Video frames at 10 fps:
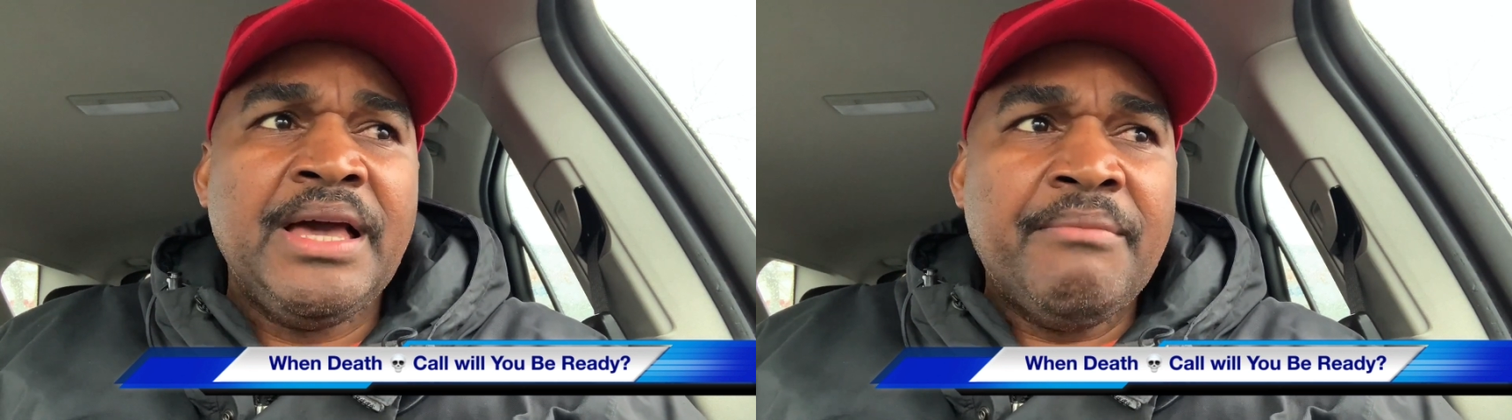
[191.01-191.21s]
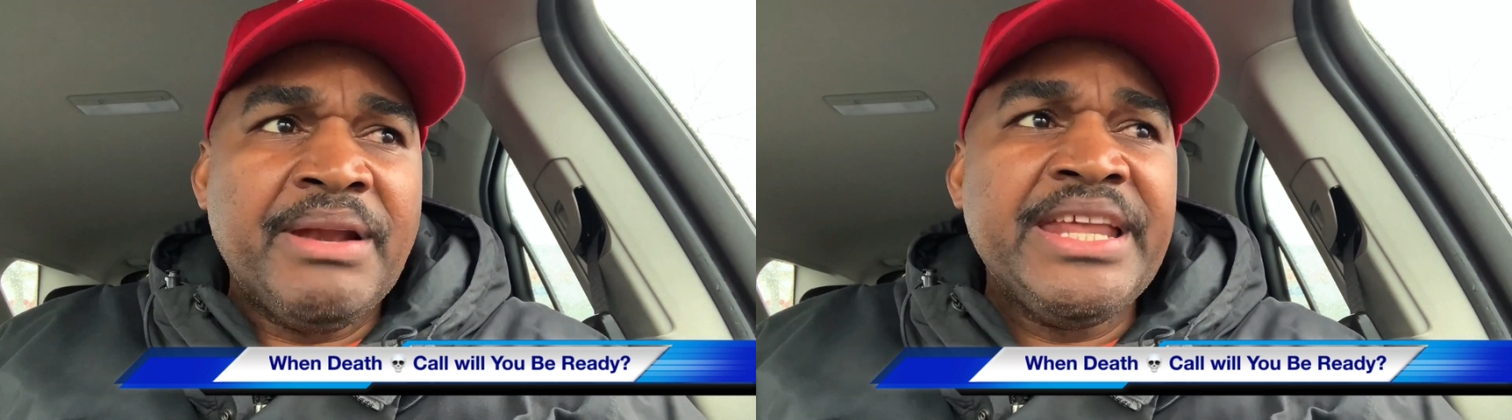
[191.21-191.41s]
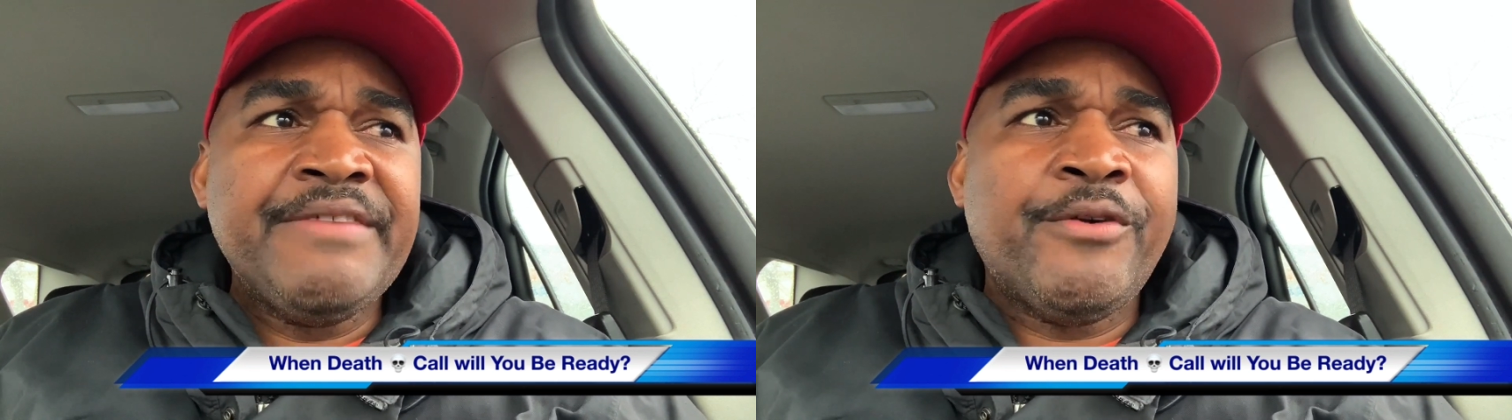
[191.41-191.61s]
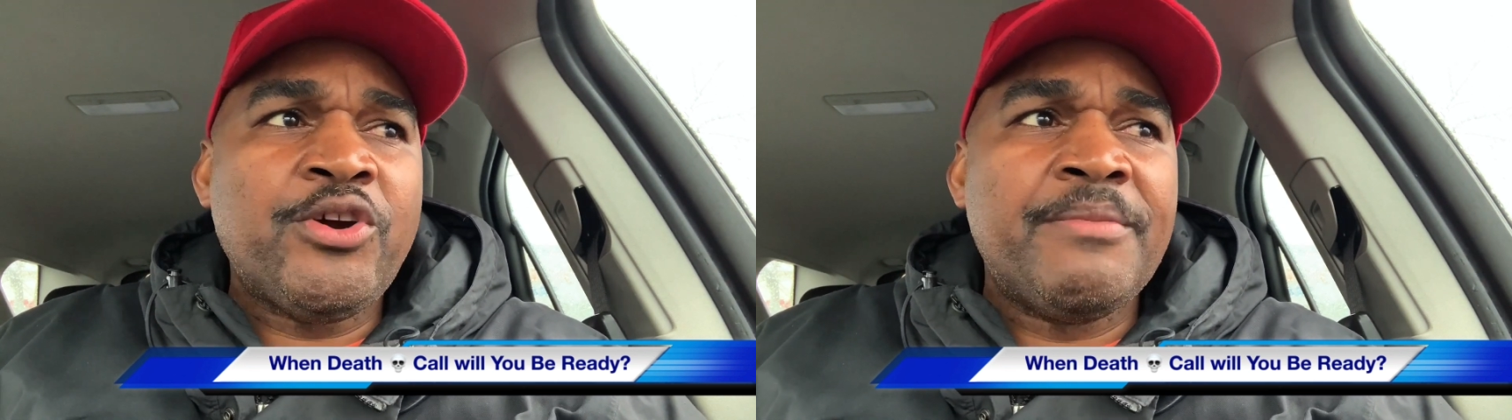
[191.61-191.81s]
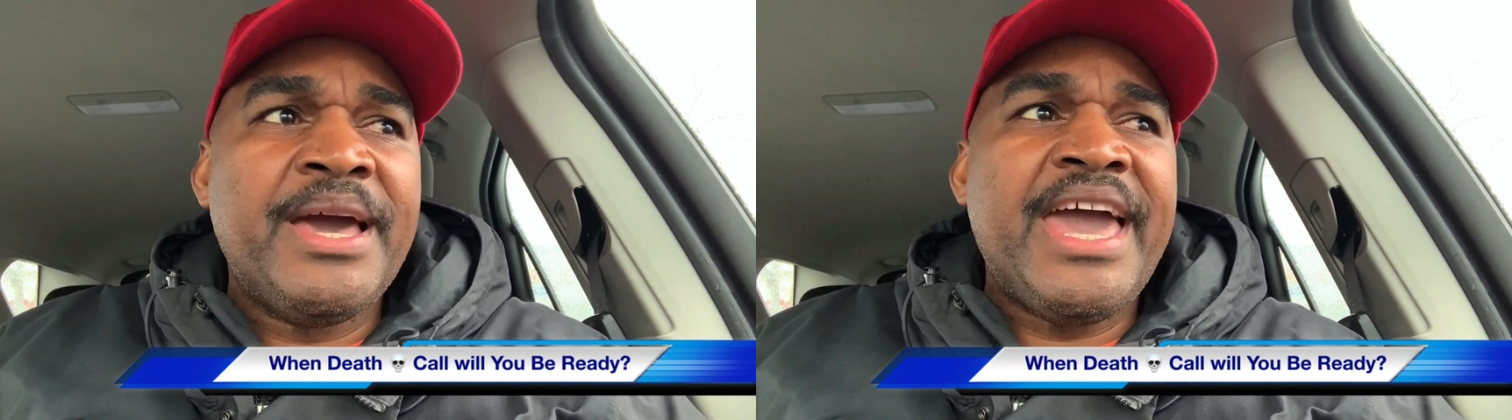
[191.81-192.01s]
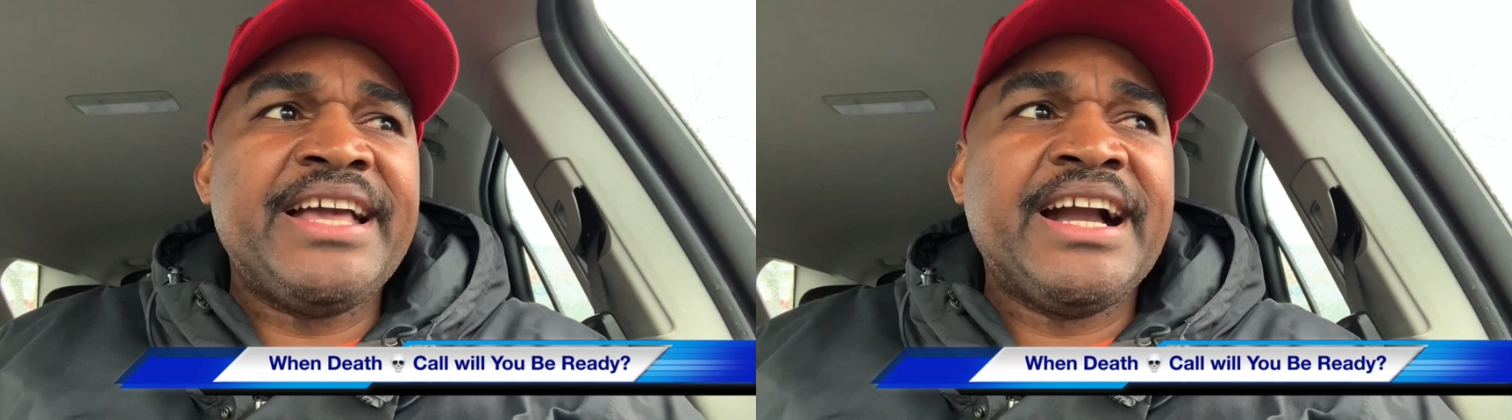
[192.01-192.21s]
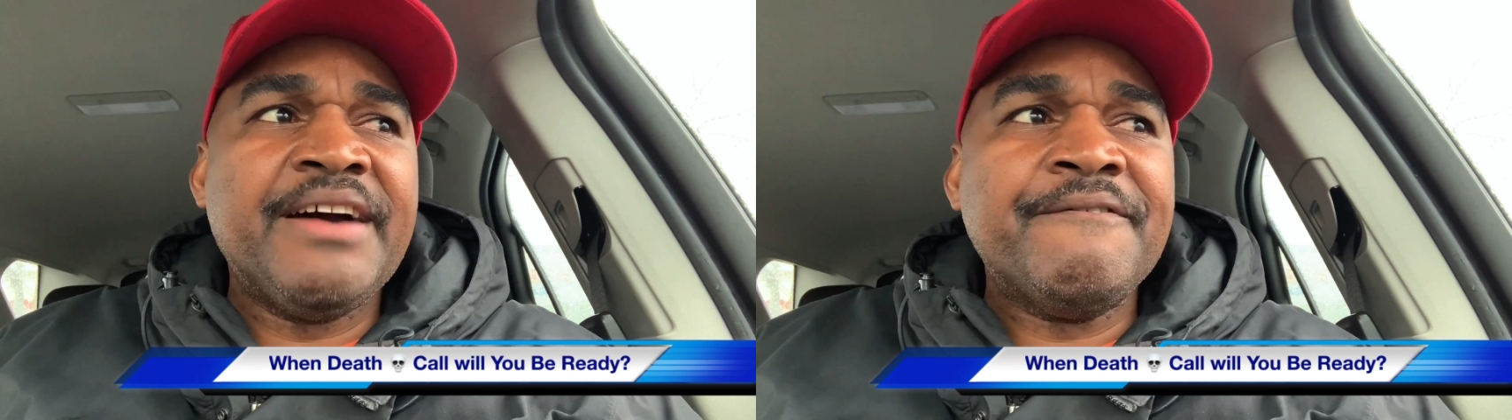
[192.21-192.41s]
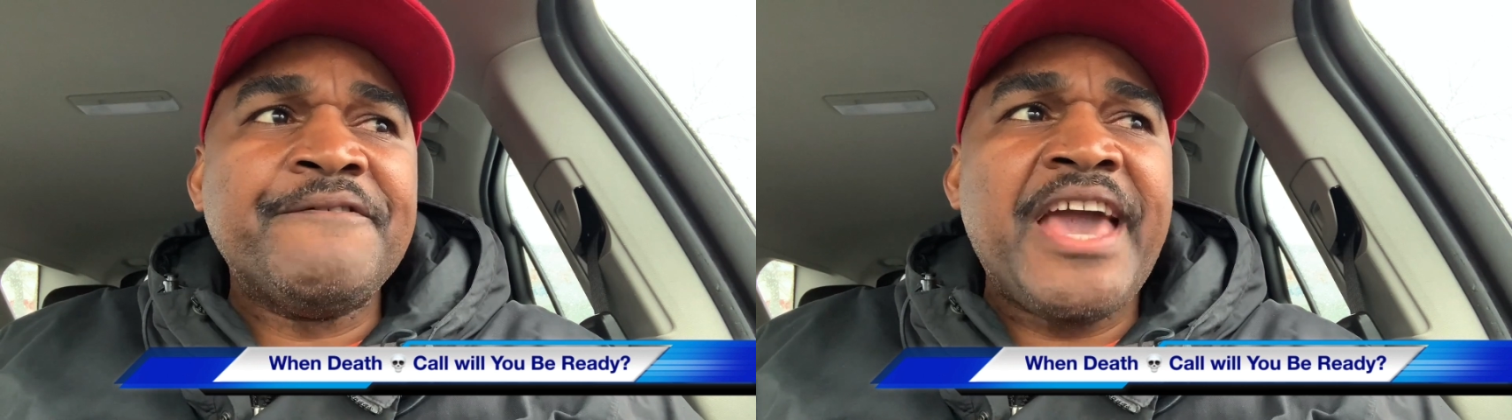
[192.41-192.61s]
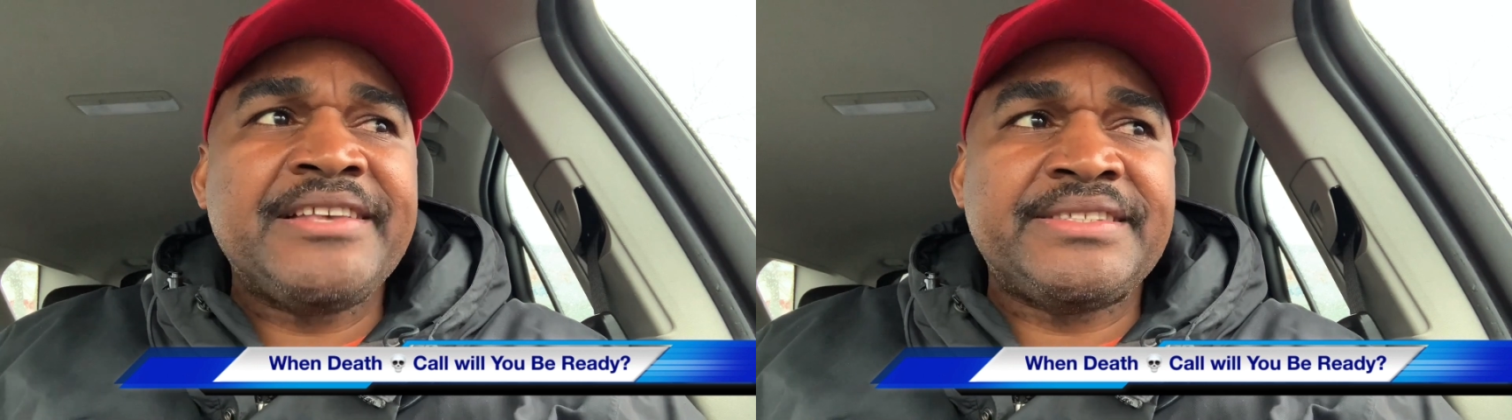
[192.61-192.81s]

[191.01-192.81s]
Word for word: believe on him, and confess